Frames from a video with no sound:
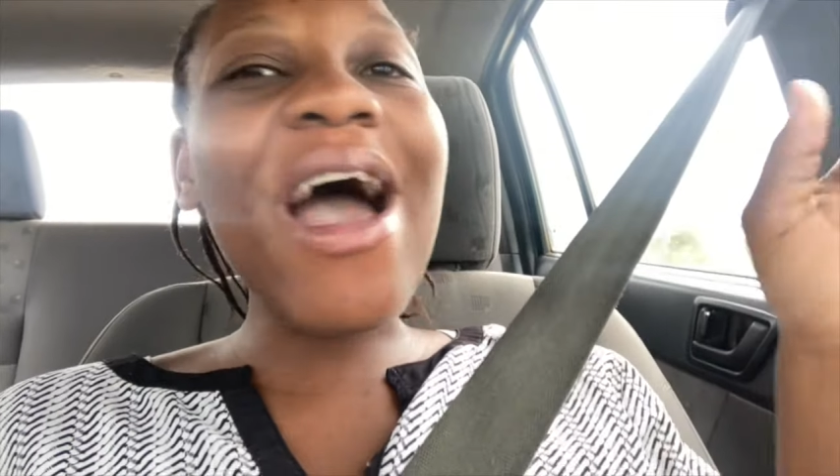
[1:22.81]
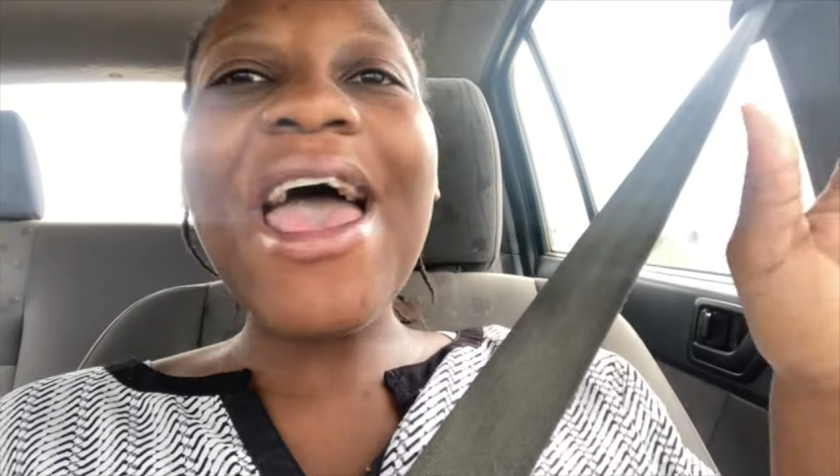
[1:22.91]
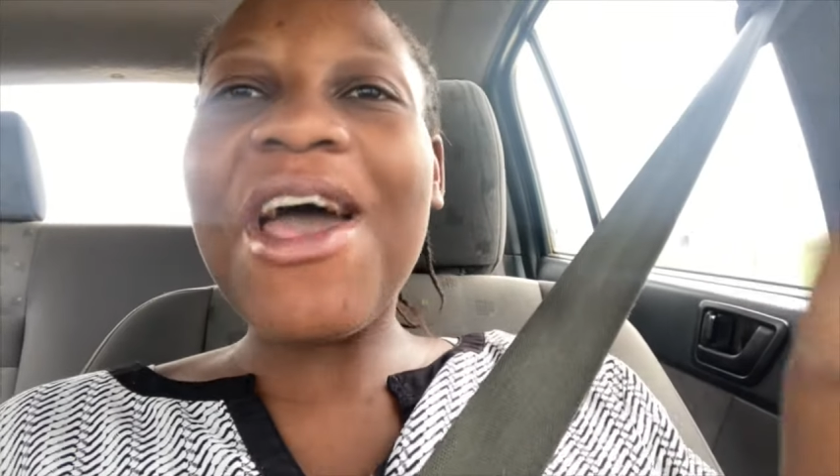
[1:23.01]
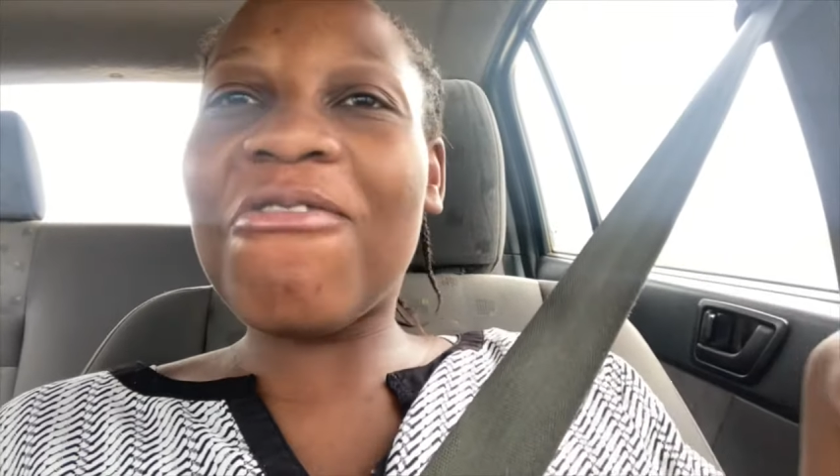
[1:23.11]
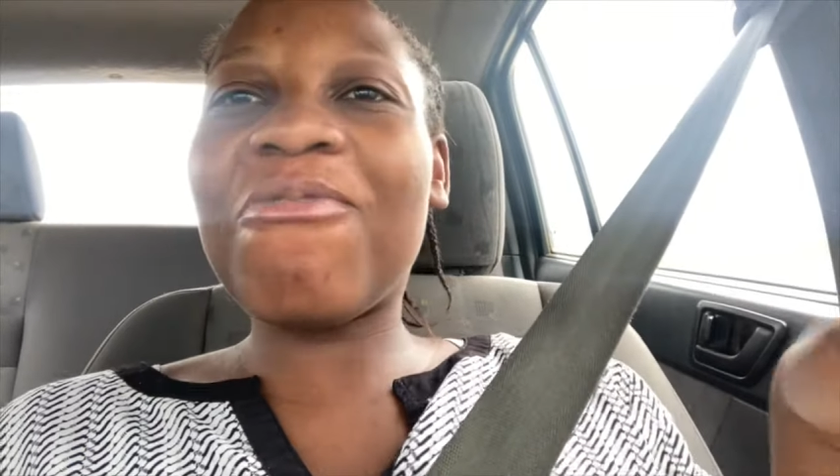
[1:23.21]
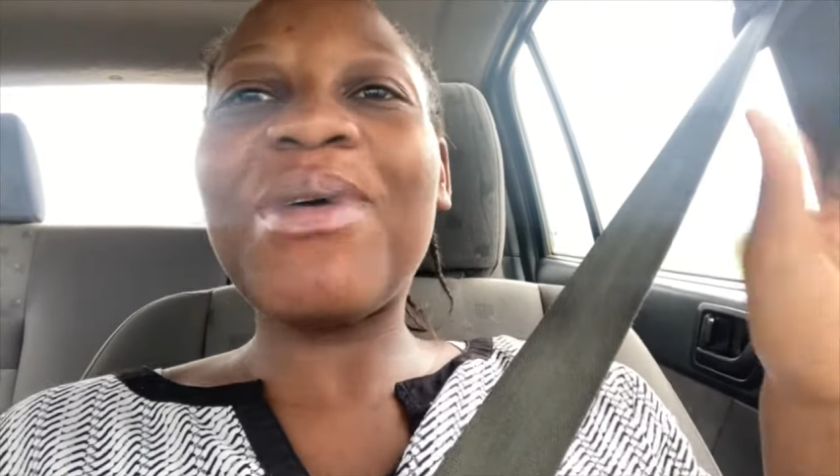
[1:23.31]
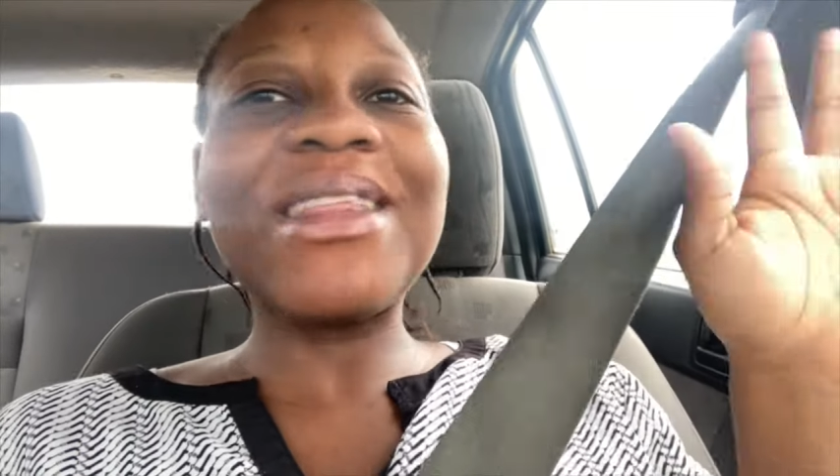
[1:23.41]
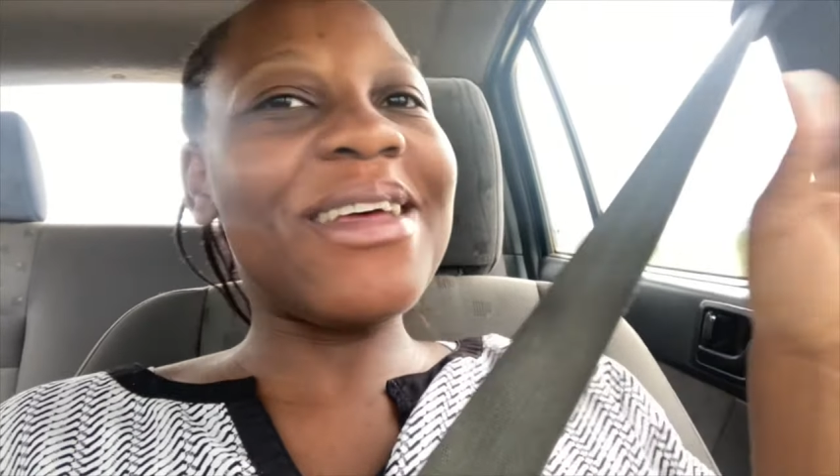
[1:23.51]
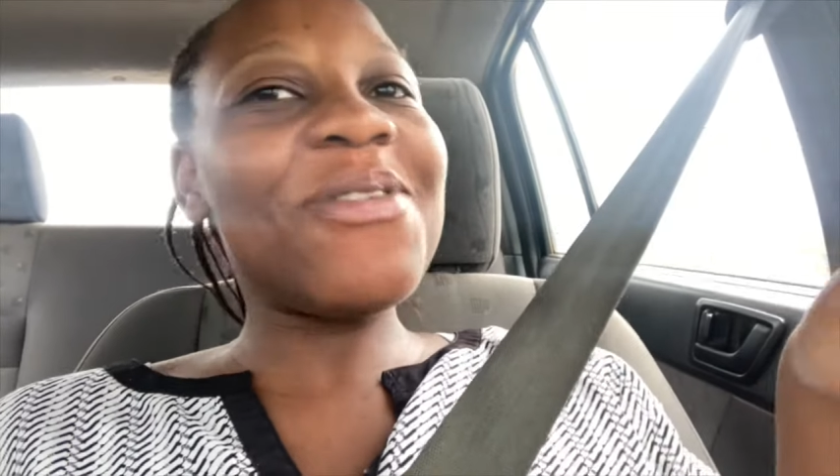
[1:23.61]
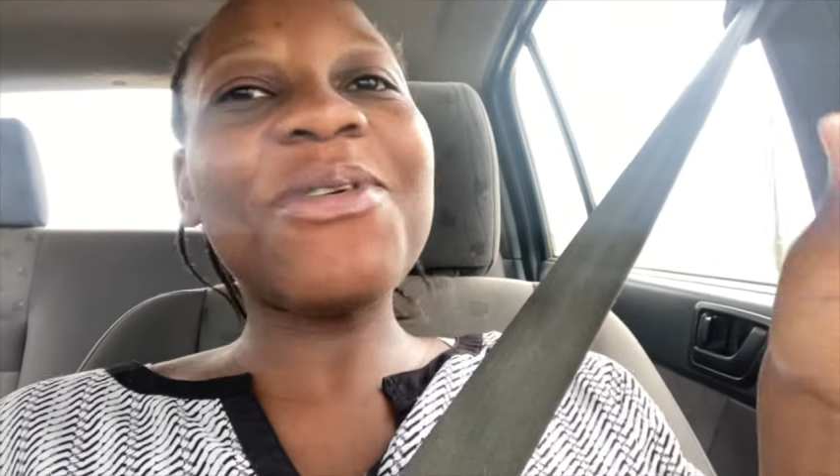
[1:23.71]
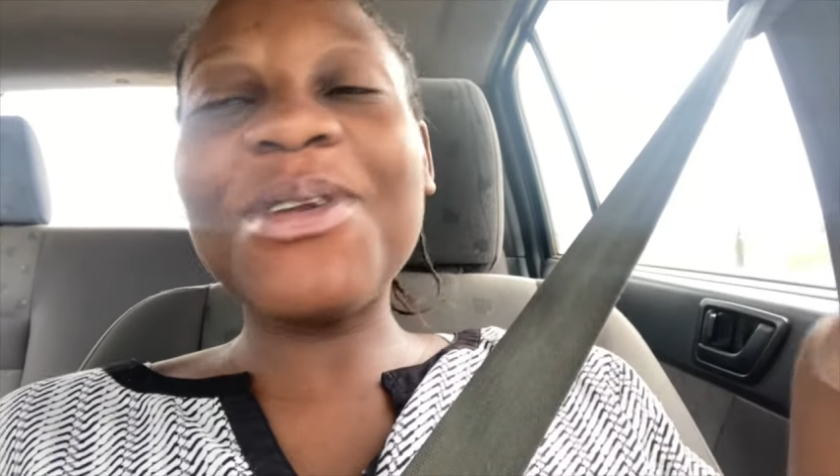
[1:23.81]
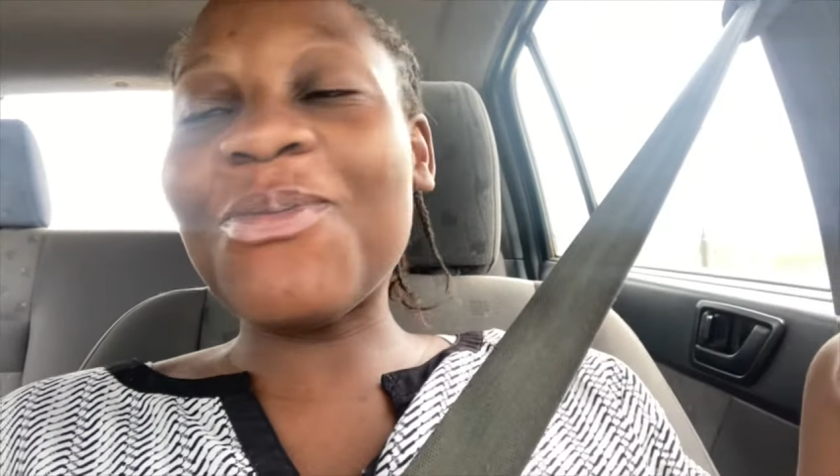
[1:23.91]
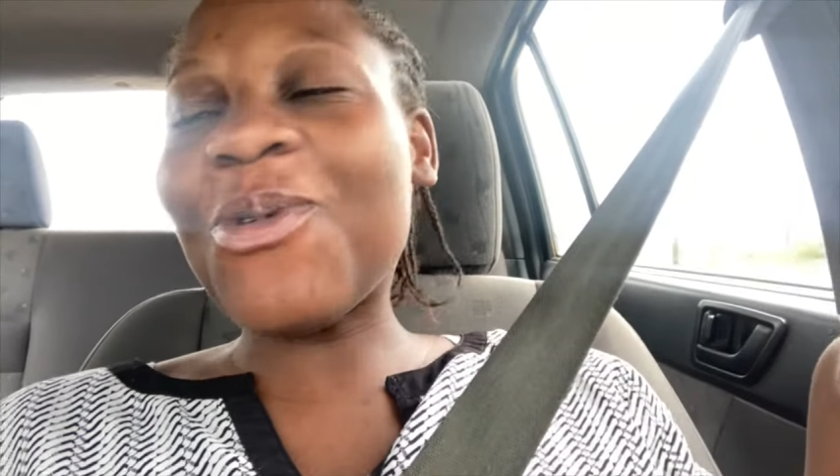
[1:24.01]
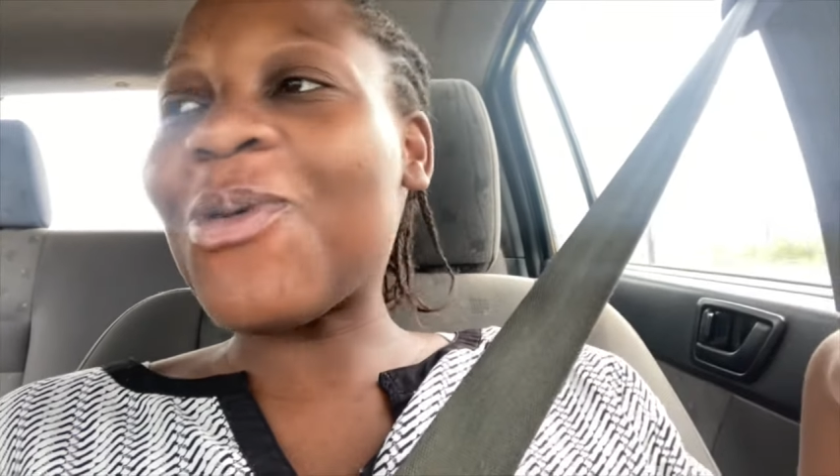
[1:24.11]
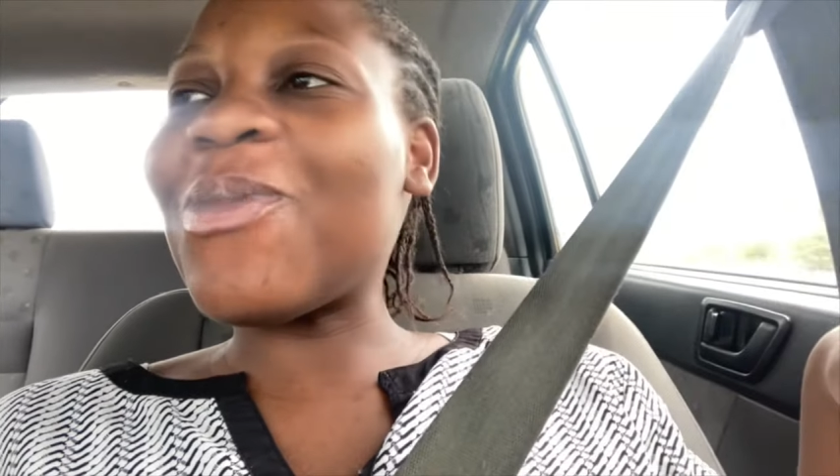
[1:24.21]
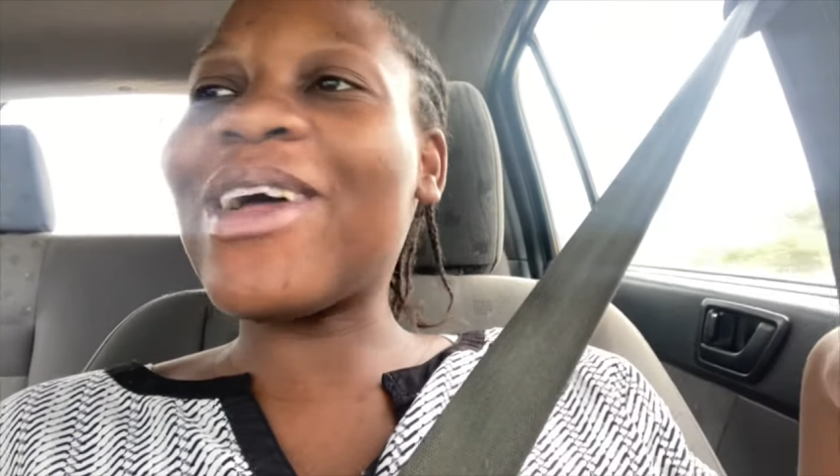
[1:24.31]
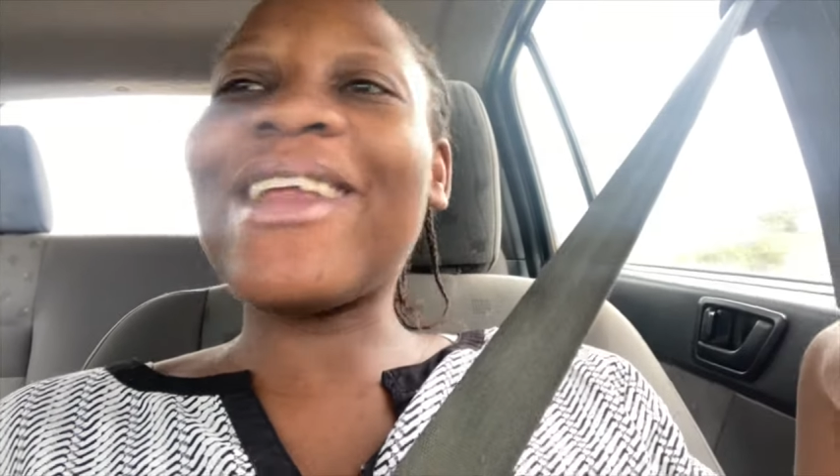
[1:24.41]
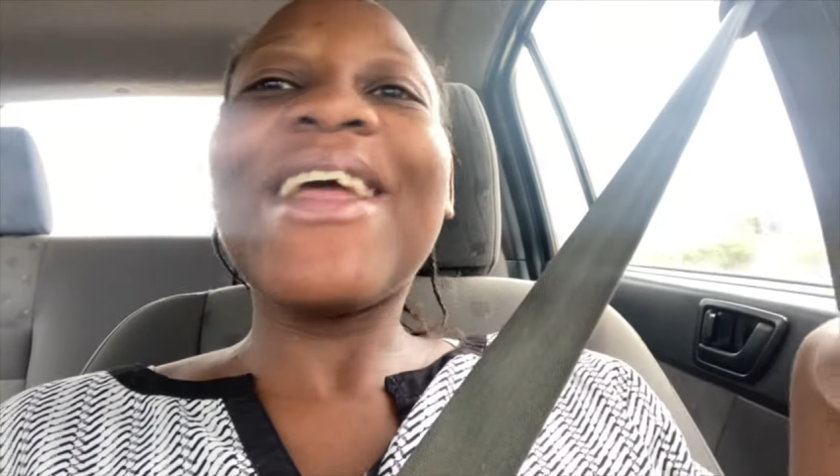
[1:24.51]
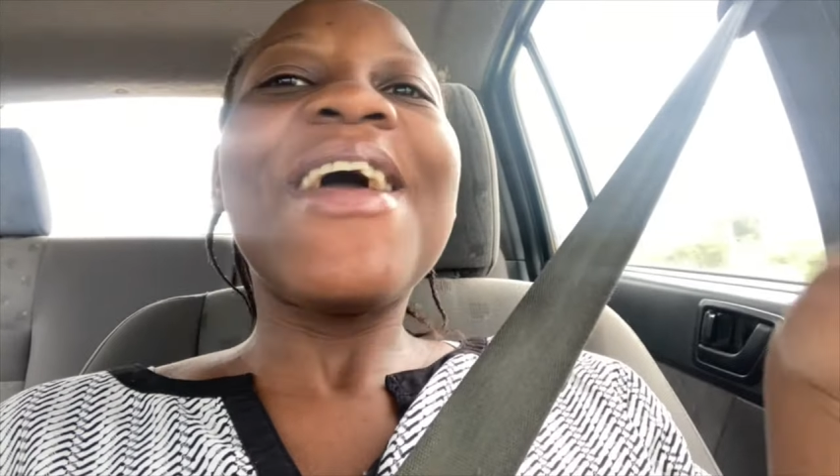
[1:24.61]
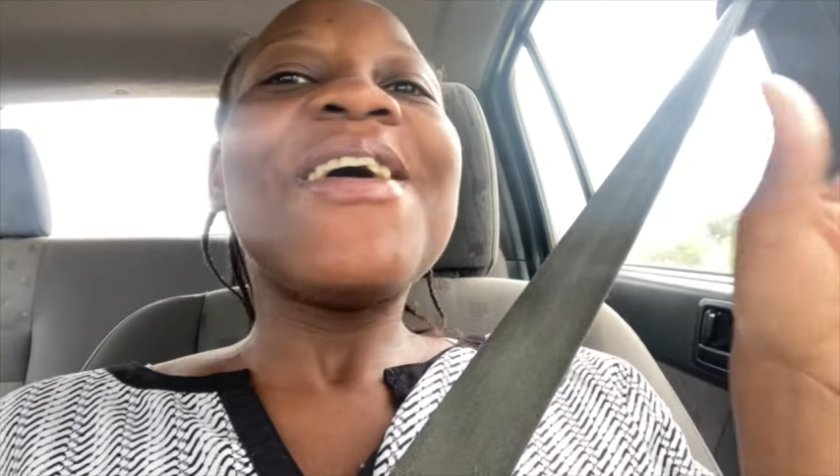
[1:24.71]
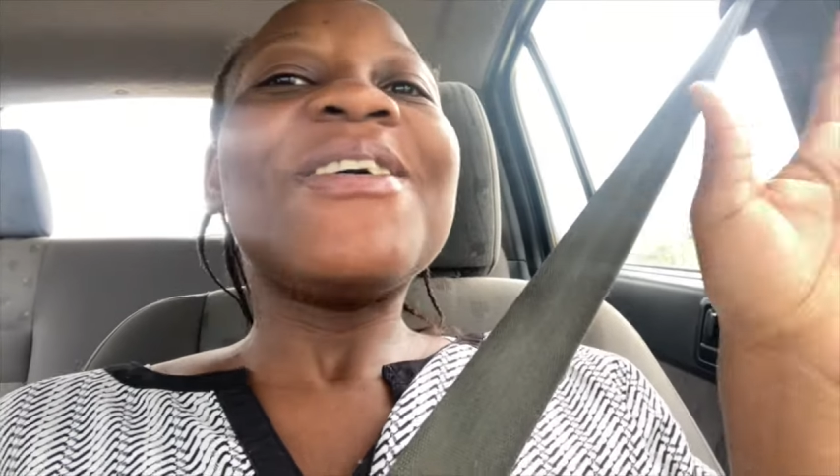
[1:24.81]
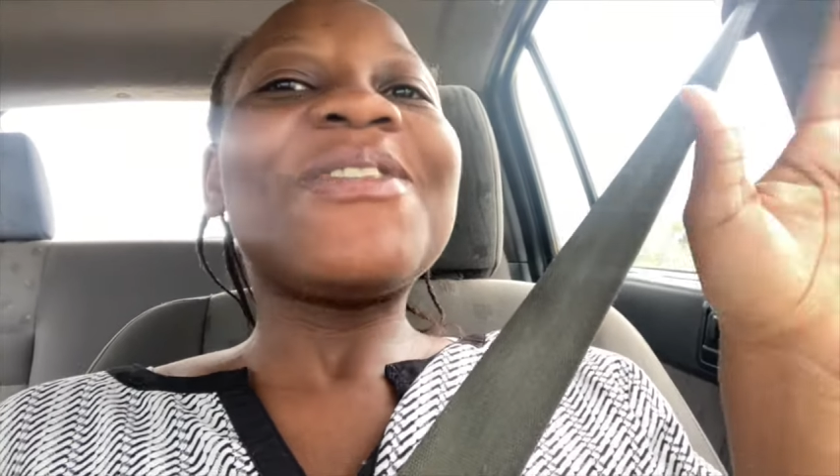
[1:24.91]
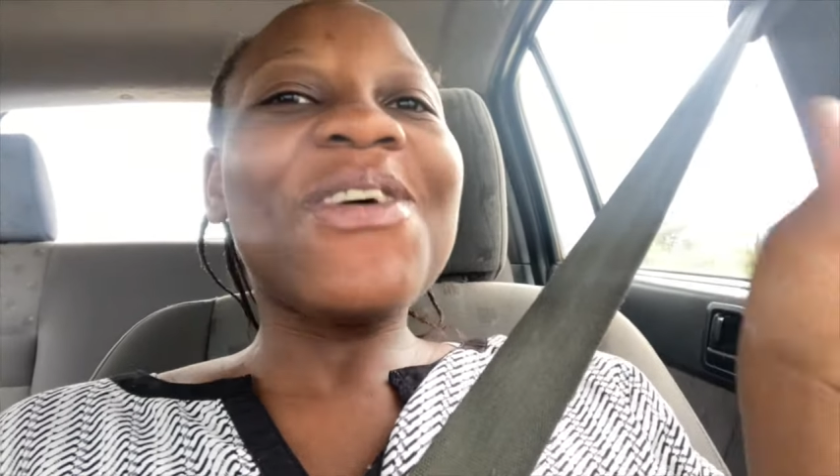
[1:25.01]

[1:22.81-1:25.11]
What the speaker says: Oh, I have, but then not in Mokovane.